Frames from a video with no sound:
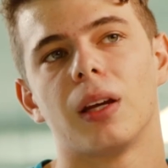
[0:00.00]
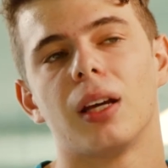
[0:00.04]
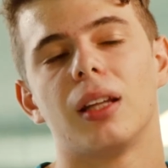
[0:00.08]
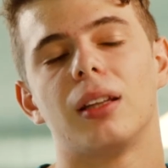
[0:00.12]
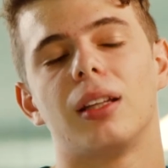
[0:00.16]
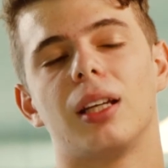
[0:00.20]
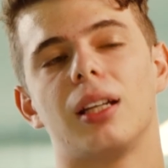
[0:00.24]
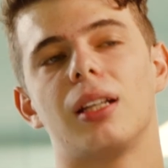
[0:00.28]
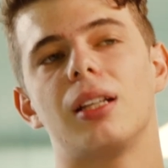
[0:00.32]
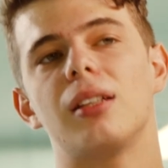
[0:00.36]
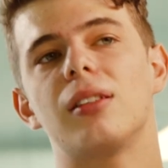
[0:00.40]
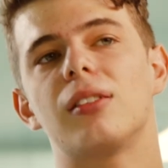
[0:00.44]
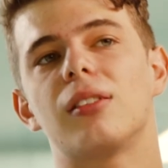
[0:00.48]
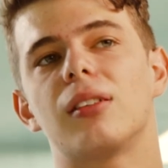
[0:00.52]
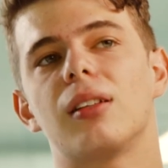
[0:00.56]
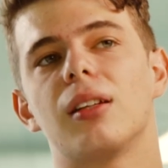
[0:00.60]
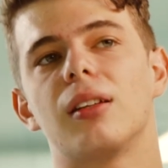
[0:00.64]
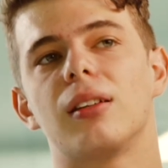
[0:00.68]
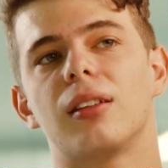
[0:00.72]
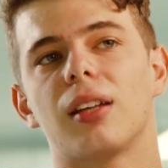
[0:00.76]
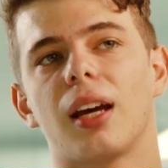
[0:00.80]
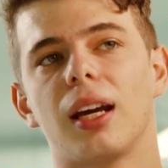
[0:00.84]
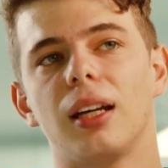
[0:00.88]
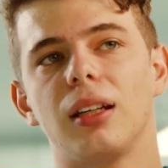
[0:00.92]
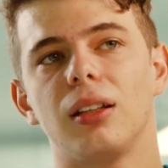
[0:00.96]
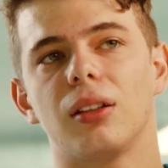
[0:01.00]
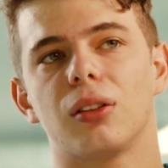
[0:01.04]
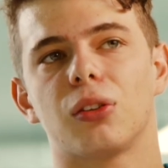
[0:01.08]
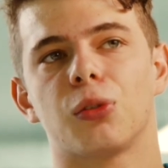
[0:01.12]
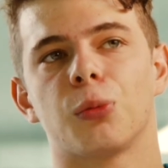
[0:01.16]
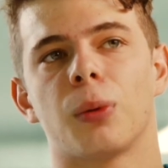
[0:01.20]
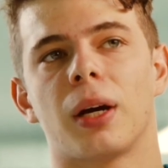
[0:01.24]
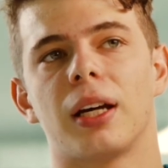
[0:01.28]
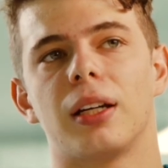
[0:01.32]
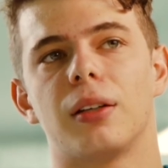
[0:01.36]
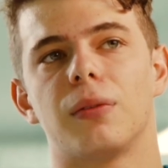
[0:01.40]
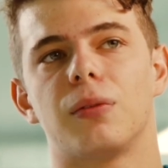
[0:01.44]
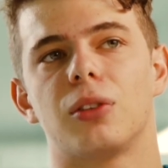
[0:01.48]
the instantaneous
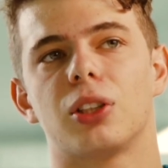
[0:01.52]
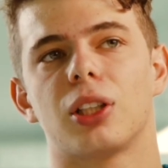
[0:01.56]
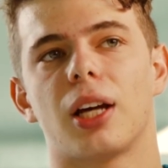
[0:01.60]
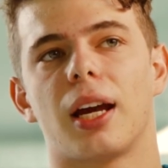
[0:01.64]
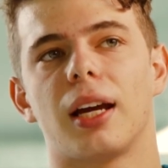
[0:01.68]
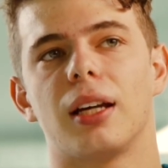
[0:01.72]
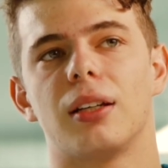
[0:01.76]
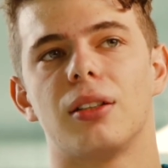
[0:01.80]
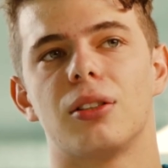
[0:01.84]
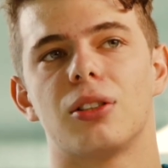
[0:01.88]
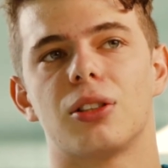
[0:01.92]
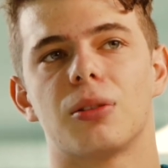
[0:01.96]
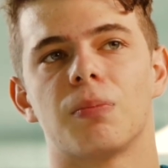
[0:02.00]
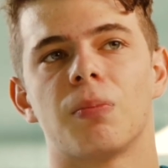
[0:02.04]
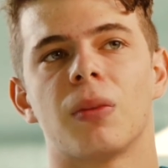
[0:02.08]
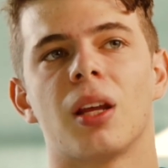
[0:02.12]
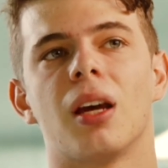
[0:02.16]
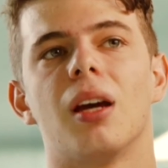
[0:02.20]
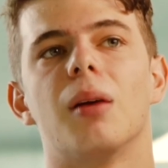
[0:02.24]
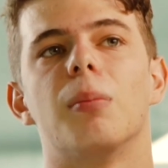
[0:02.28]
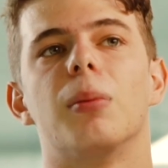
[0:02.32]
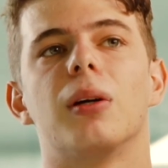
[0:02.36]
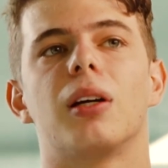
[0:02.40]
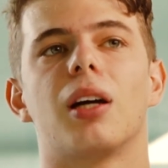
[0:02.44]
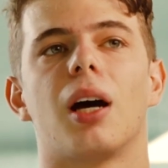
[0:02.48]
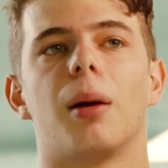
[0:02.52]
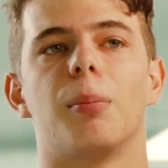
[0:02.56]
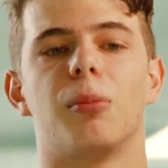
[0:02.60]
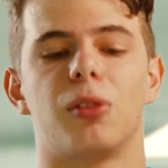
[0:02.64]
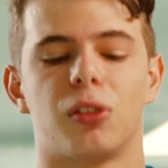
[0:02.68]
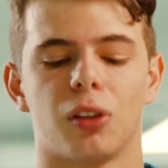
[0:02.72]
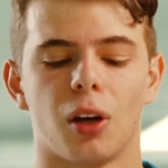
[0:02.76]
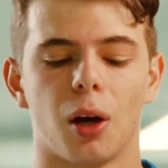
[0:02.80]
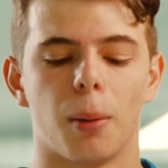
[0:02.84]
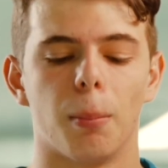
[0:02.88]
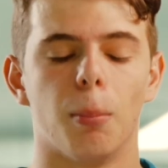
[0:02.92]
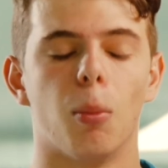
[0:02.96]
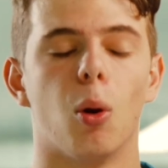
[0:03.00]
rate of change becomes
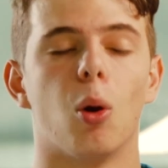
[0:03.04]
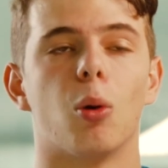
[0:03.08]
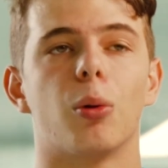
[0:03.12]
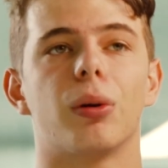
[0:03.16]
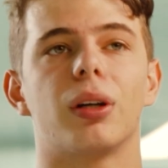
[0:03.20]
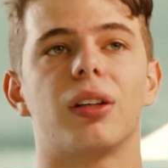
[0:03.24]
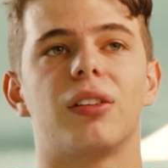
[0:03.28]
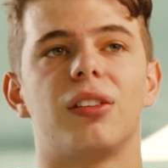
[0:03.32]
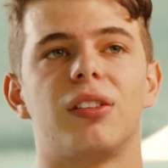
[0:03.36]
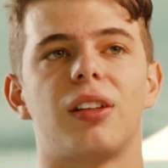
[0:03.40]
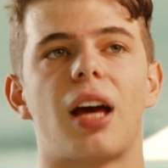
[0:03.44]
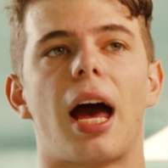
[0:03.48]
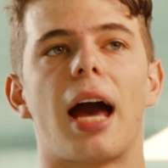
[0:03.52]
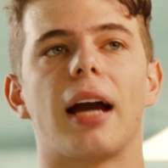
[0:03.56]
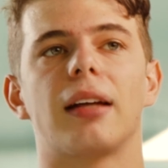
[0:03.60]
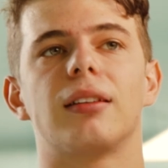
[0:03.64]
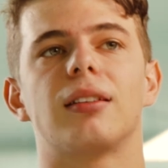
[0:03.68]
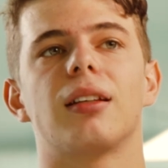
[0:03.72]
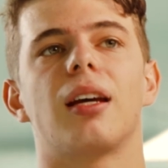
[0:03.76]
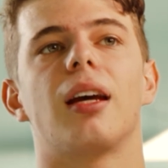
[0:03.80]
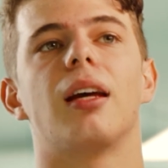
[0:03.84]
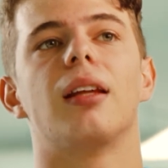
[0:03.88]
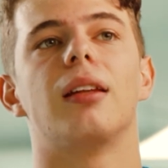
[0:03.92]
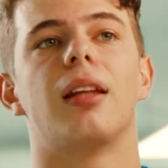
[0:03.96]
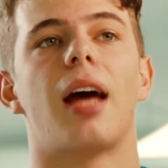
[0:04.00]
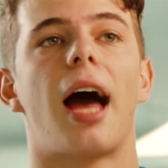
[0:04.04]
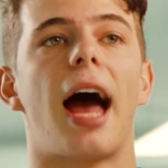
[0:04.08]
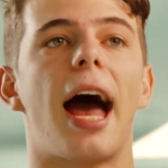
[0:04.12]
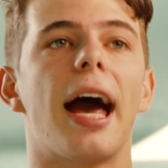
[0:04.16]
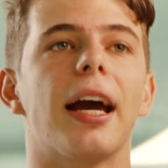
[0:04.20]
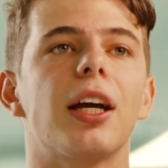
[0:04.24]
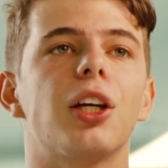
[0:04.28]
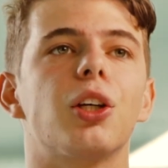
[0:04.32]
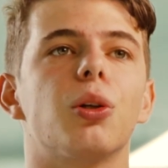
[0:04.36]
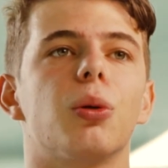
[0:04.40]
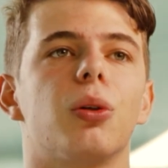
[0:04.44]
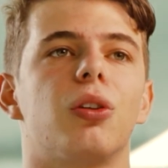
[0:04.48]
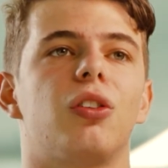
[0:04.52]
more exact. The
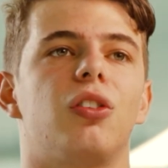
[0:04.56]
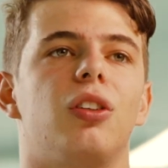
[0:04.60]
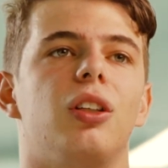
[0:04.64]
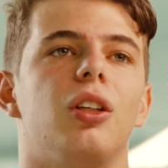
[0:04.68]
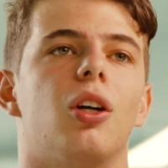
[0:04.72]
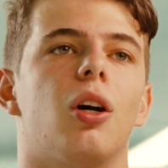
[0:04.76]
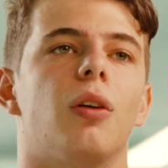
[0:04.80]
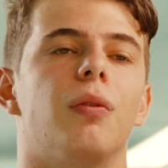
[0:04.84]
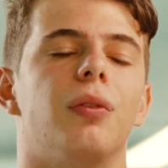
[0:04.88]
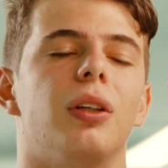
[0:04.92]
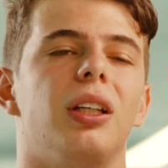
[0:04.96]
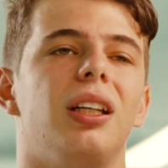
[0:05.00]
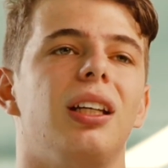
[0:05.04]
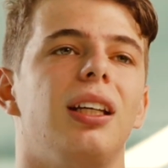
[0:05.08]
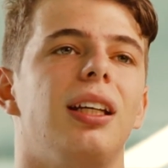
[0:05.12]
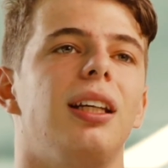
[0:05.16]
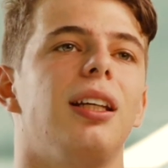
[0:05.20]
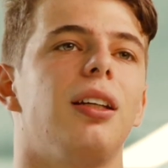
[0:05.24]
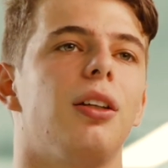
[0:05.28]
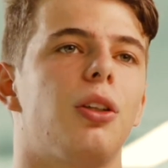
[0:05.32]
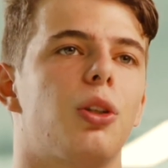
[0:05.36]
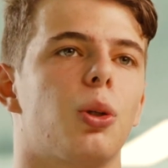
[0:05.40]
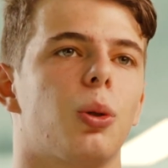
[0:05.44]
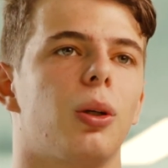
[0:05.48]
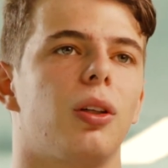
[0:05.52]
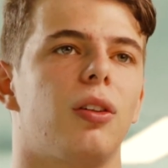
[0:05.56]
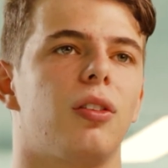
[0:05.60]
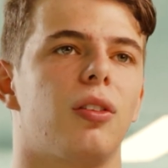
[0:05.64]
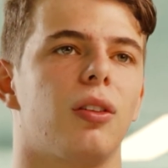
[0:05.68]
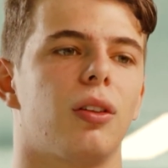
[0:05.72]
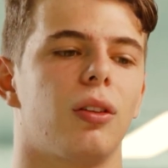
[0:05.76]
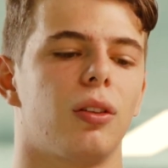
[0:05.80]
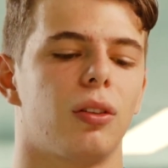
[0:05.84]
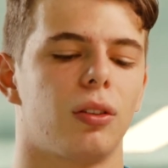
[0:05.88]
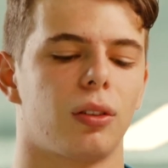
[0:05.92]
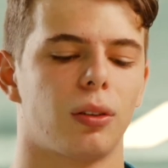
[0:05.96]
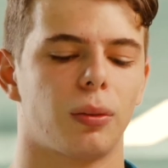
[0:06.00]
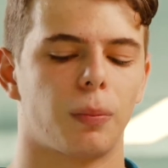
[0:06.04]
accuracy of it
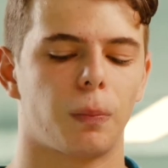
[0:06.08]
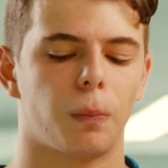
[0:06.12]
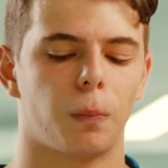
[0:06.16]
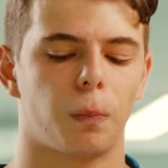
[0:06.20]
increases.